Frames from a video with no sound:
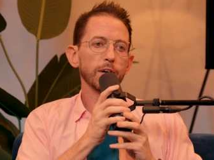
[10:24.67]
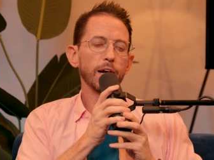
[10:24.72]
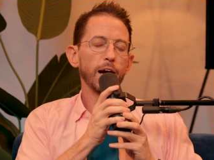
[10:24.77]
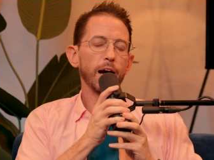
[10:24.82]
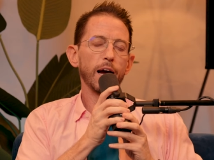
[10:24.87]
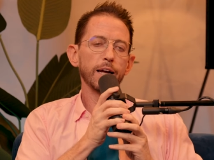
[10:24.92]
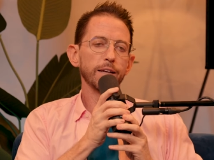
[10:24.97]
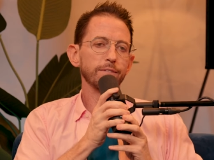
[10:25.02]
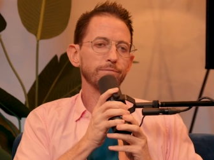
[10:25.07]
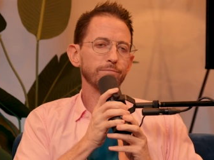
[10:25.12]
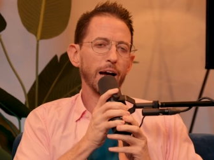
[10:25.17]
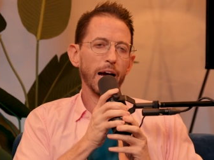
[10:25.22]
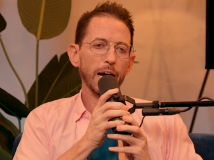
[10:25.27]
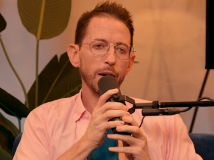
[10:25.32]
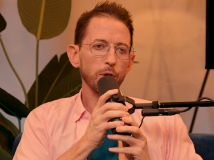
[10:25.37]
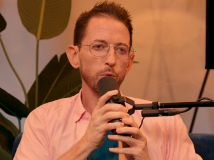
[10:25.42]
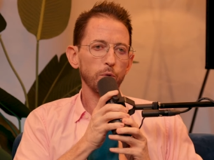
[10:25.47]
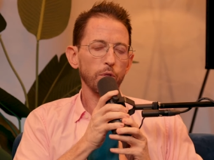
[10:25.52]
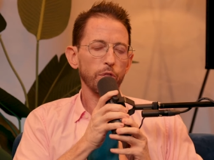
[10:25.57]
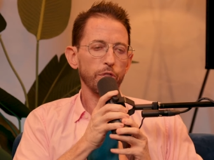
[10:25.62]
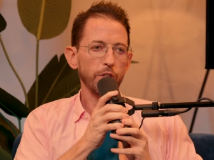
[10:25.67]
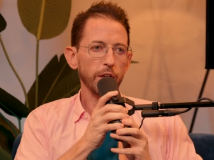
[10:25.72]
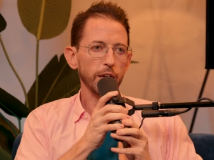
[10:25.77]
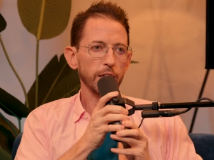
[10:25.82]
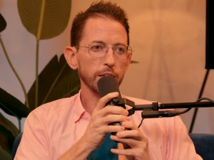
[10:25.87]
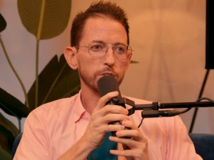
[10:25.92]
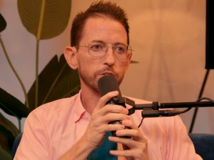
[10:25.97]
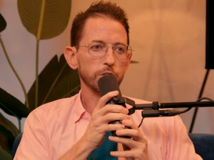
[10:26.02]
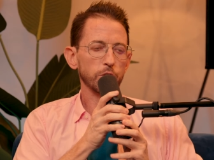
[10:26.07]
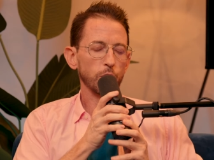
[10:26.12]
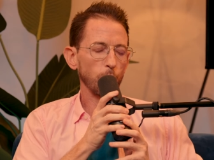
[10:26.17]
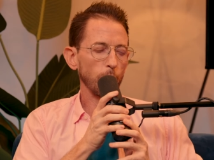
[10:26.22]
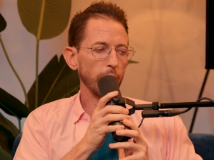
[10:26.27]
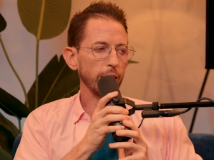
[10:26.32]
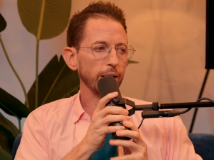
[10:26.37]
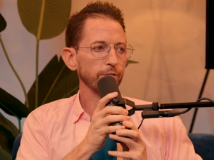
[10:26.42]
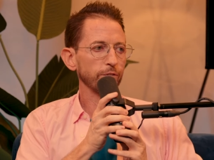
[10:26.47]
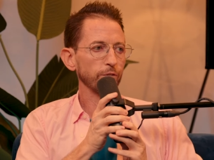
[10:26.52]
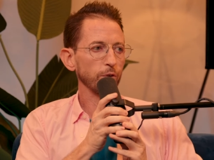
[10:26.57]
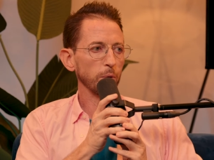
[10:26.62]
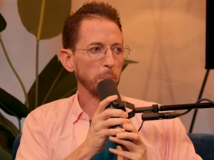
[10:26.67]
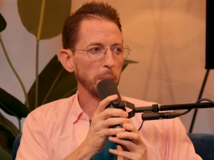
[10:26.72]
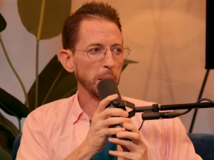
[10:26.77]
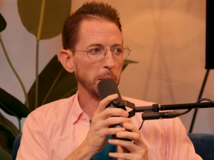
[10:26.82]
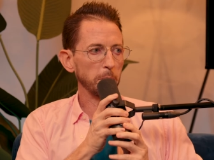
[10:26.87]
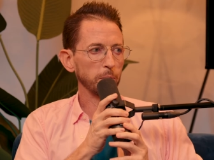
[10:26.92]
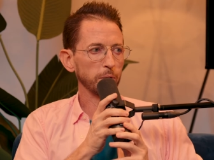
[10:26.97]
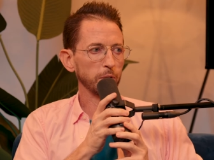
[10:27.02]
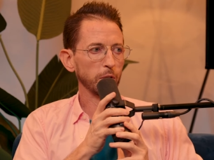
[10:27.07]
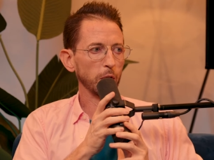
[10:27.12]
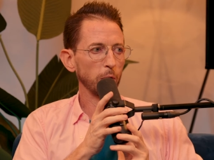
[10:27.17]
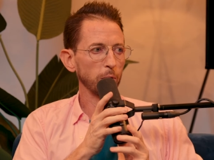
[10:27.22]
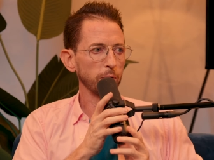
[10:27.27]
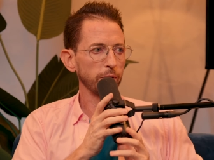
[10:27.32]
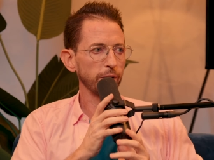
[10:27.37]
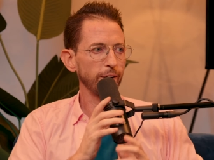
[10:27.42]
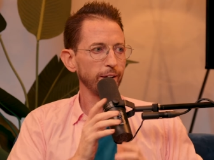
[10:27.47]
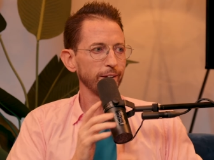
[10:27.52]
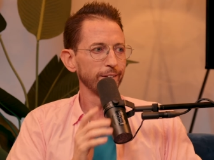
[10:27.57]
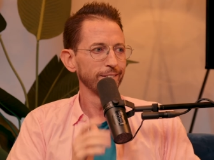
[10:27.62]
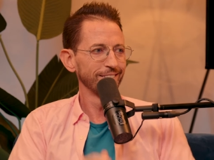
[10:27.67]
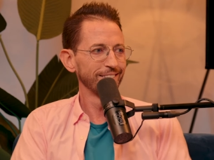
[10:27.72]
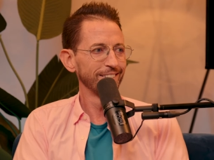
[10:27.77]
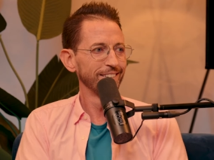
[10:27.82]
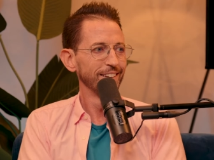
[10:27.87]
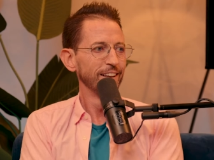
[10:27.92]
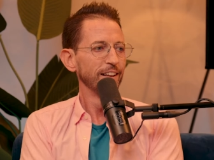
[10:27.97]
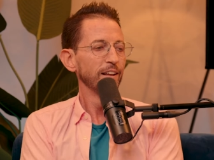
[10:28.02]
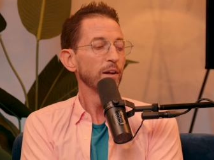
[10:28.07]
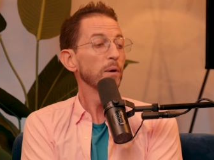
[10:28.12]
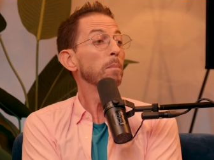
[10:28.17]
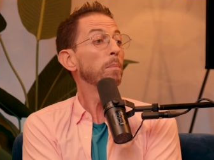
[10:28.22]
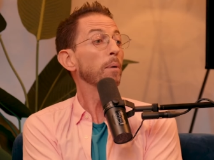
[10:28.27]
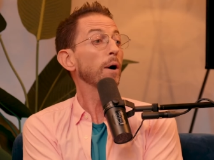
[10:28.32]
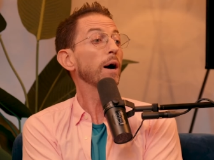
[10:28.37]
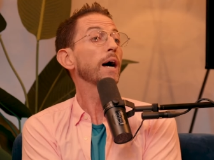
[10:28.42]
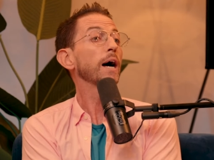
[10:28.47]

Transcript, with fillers: you know, I I don't think it's great for people to go there. No.